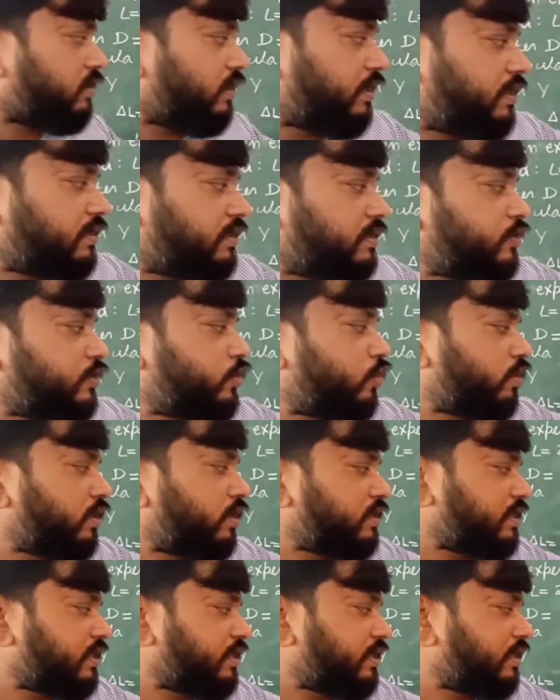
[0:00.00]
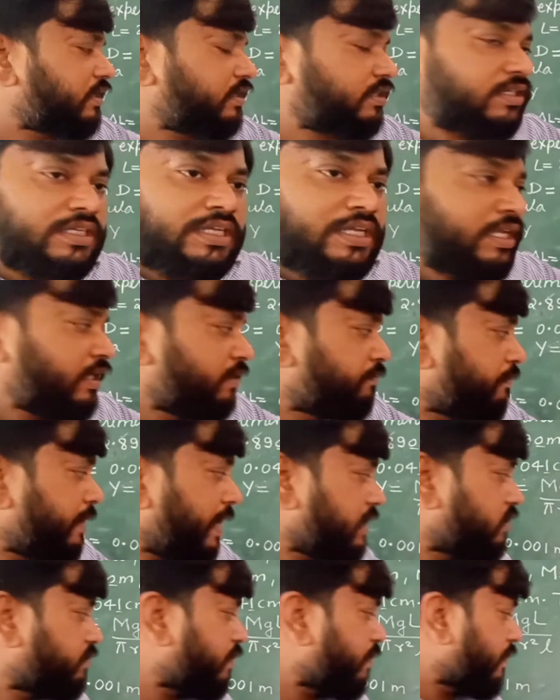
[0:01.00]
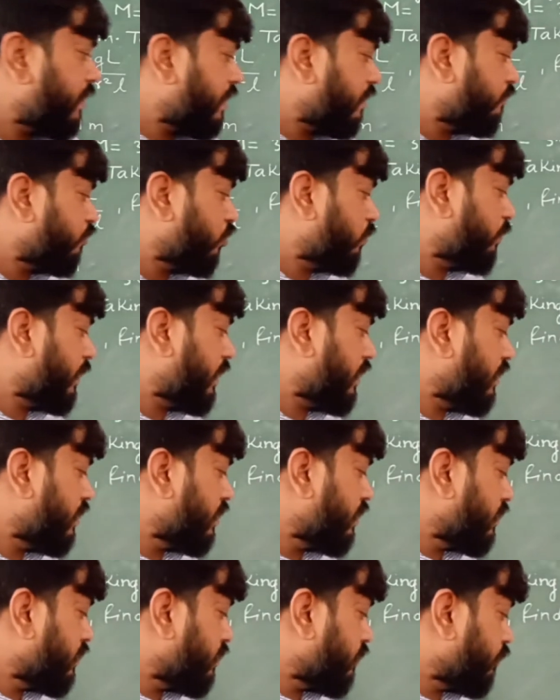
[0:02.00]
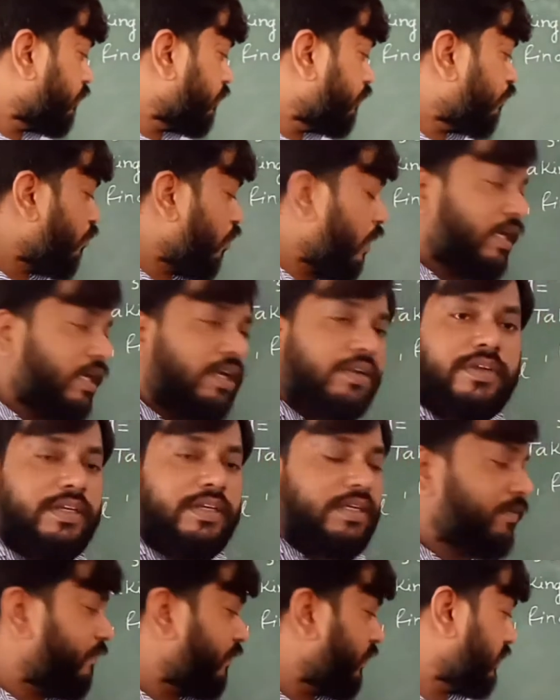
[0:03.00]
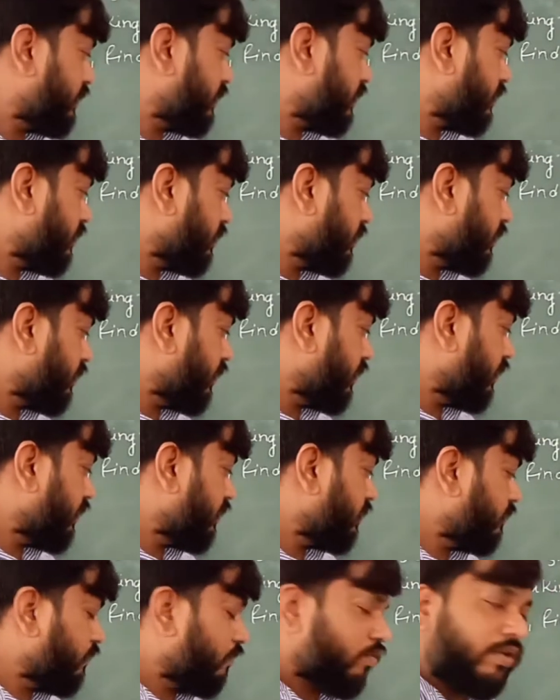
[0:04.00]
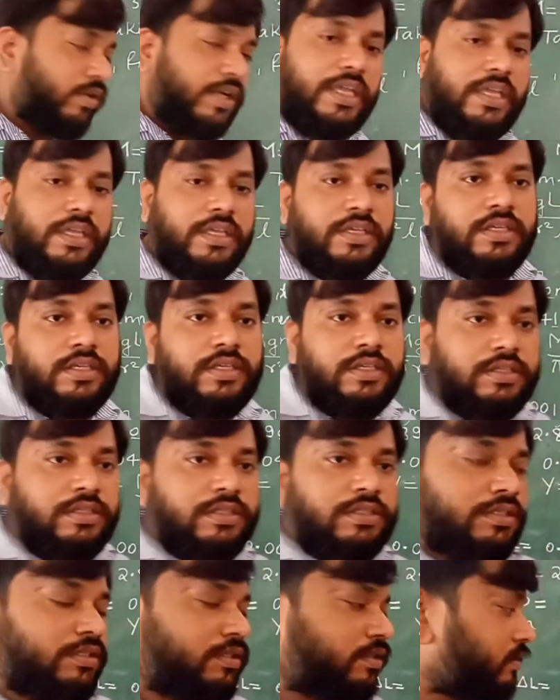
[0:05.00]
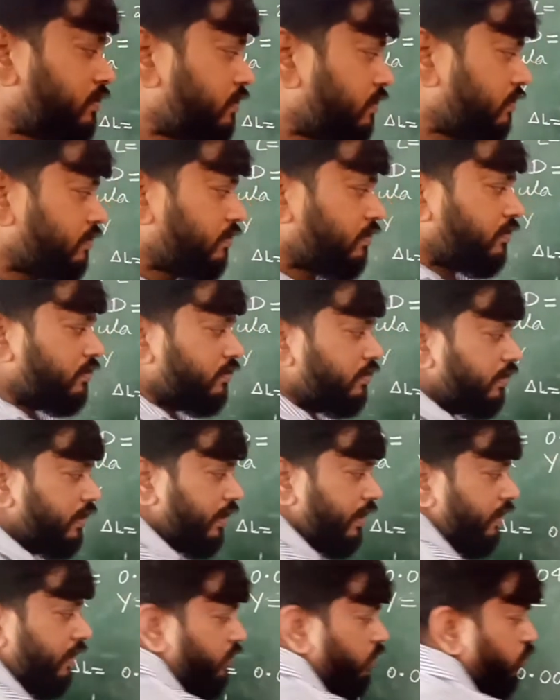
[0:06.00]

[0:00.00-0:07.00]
it is a sure digit. Maximum error would be 0.1 difference. Okay, here you